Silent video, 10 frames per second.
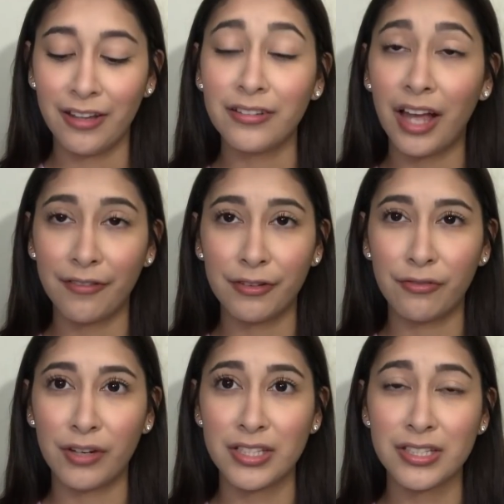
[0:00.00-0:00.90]

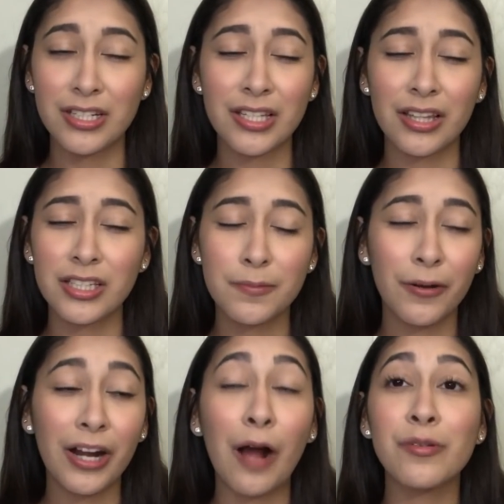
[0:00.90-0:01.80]
Laughing face, because at this
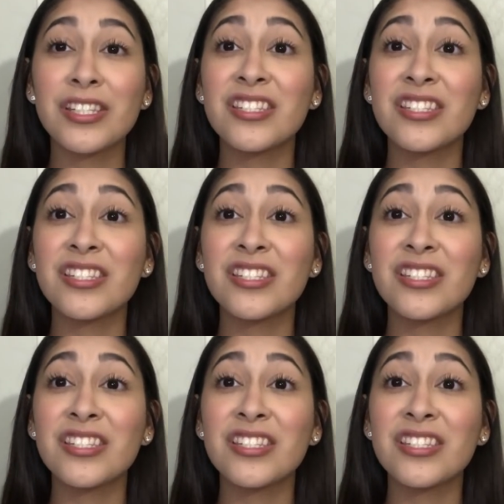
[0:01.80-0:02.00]
point I was